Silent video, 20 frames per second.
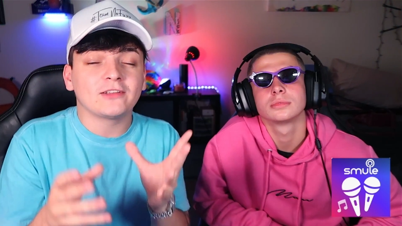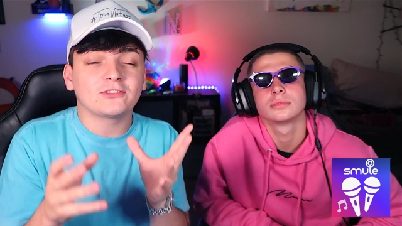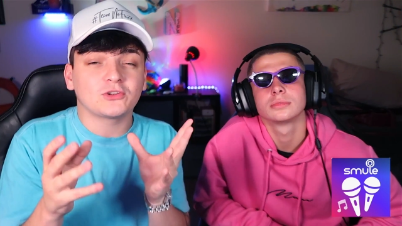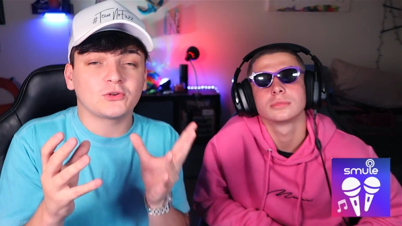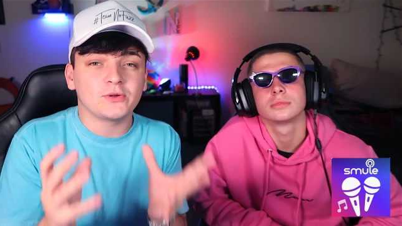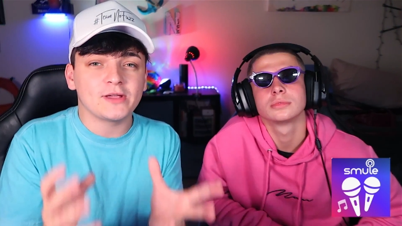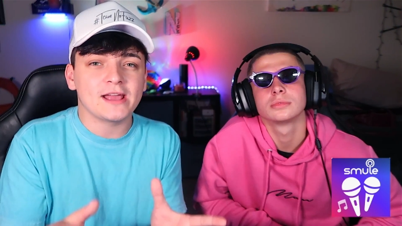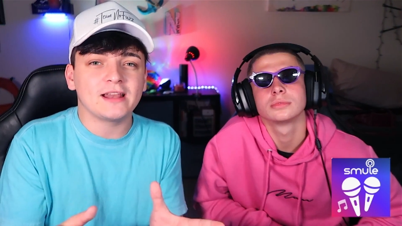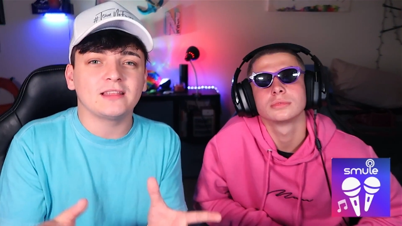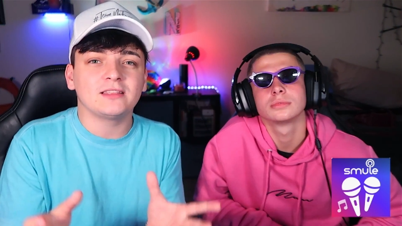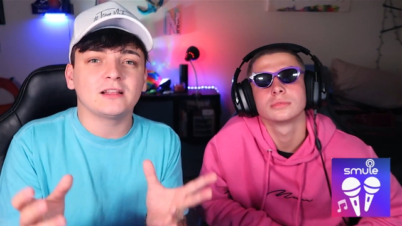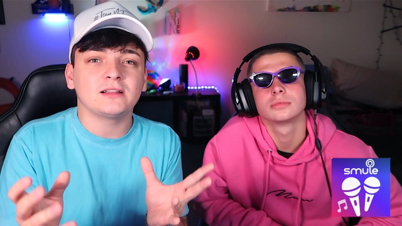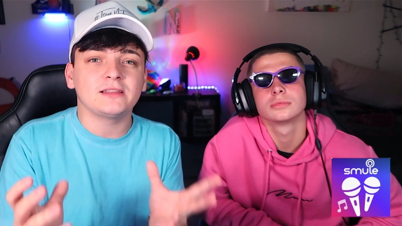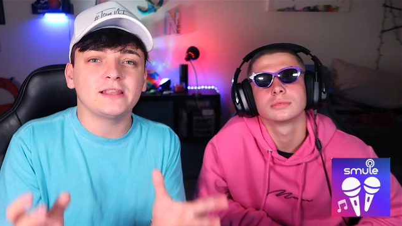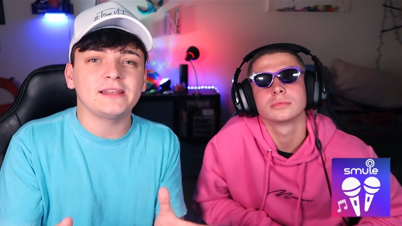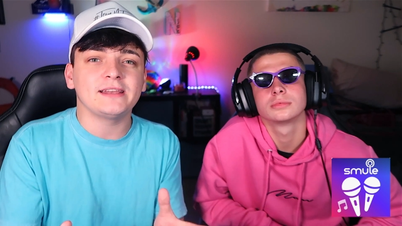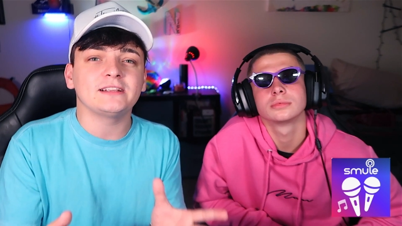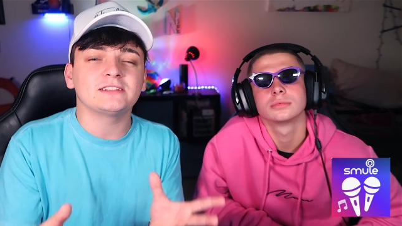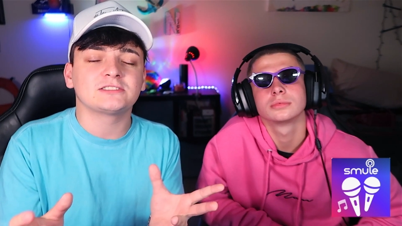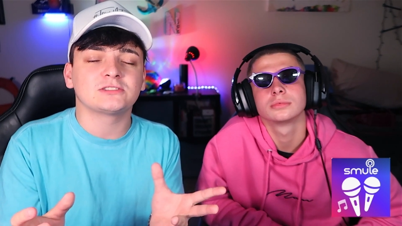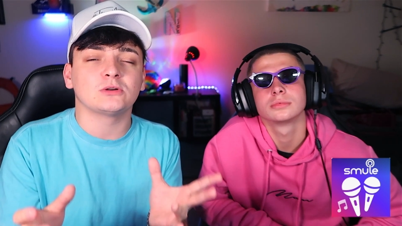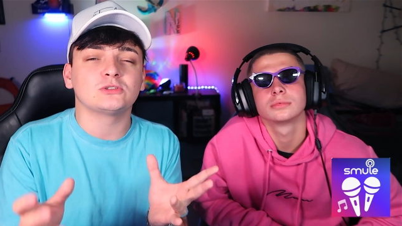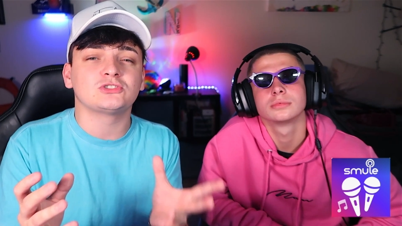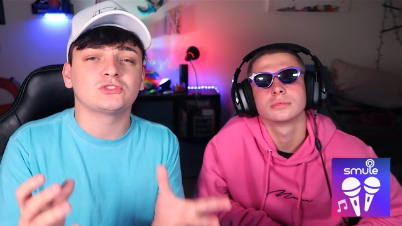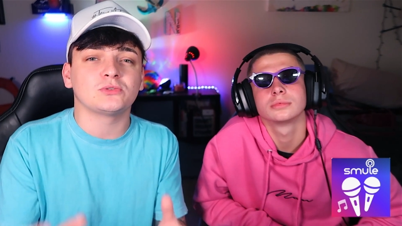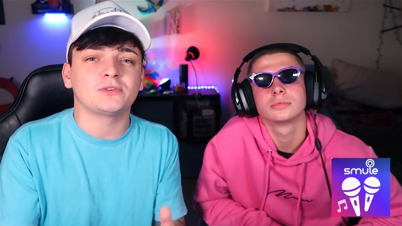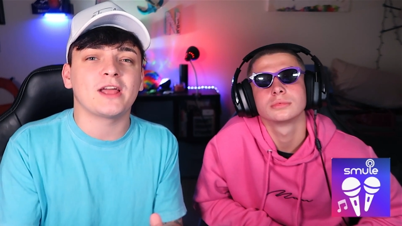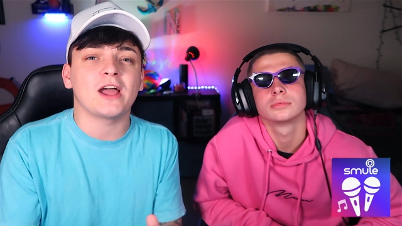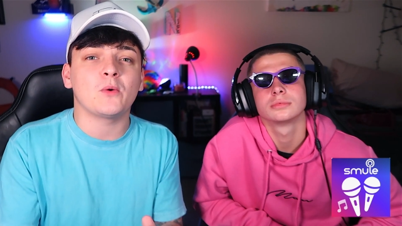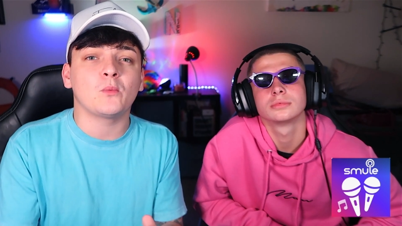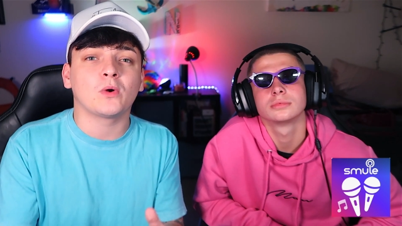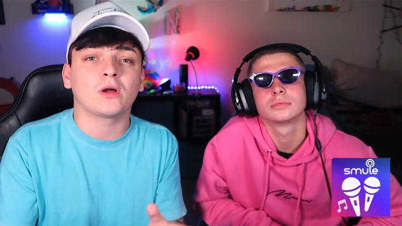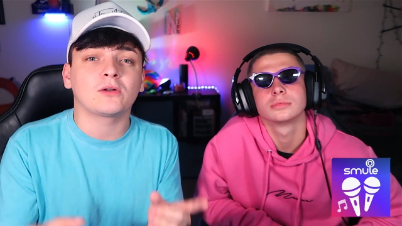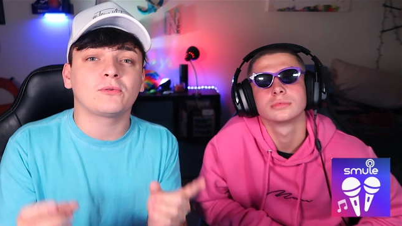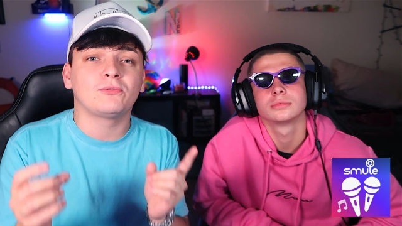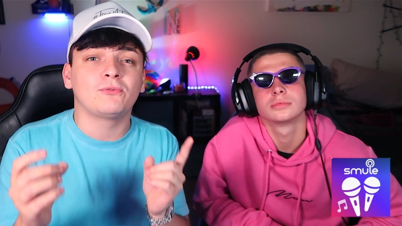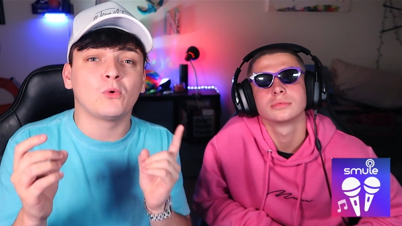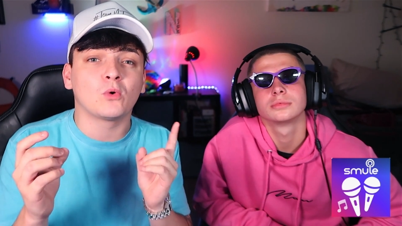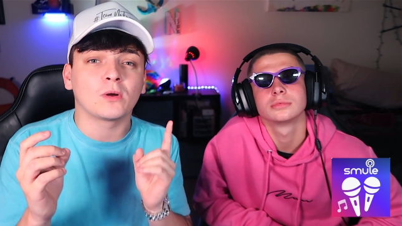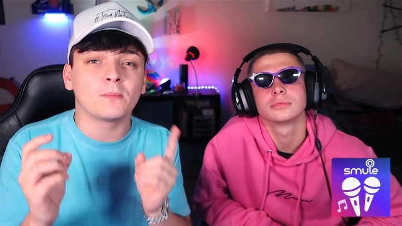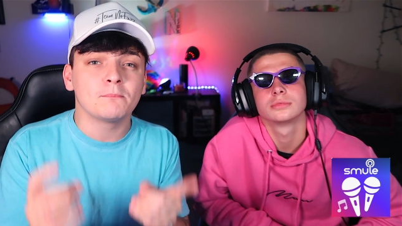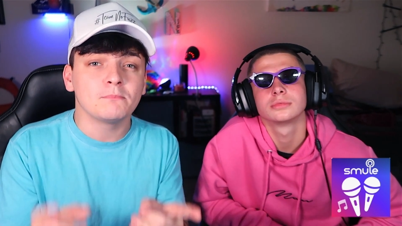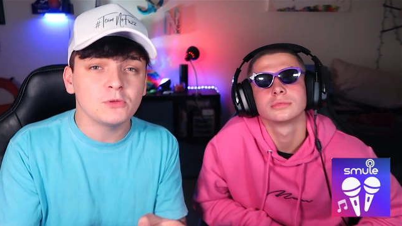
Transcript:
Speaker 1: has created the leading social network for